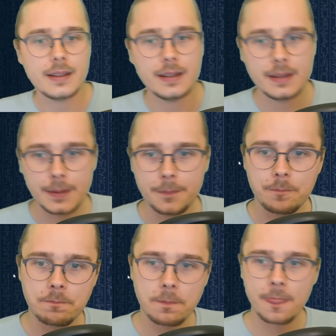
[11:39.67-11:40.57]

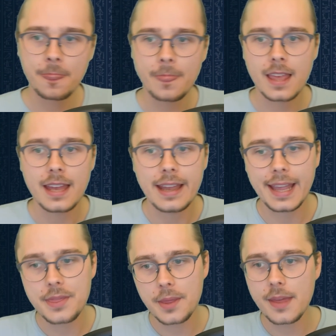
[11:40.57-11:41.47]
And
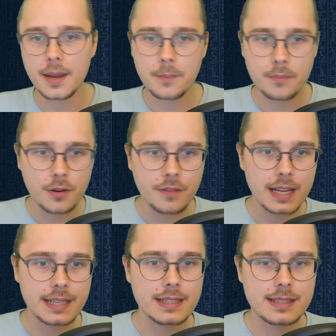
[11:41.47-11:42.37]
then they
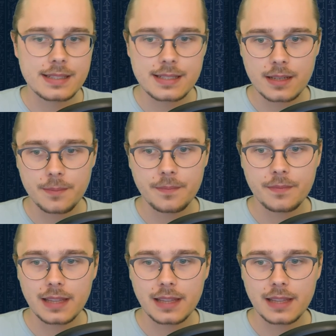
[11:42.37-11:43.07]
provide some,